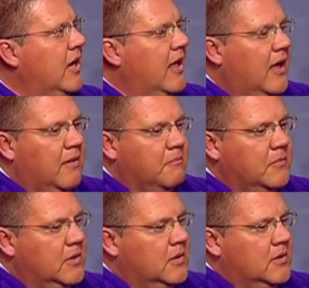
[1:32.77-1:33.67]

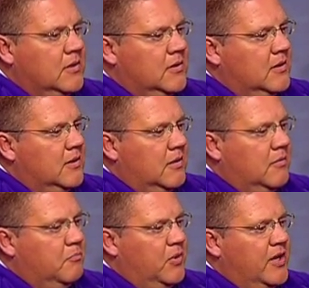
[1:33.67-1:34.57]
I'm
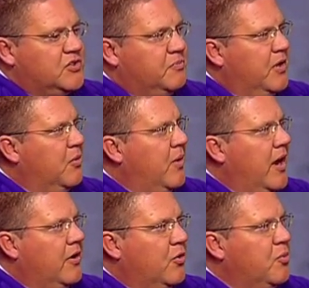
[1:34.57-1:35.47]
blessed to be
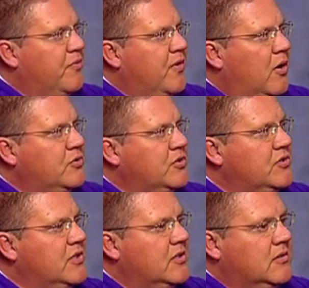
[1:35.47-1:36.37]
around a group of
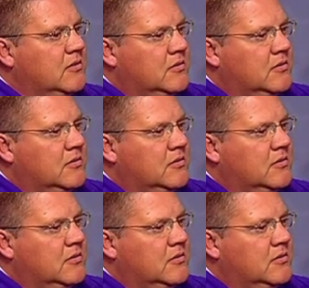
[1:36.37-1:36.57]
coaches that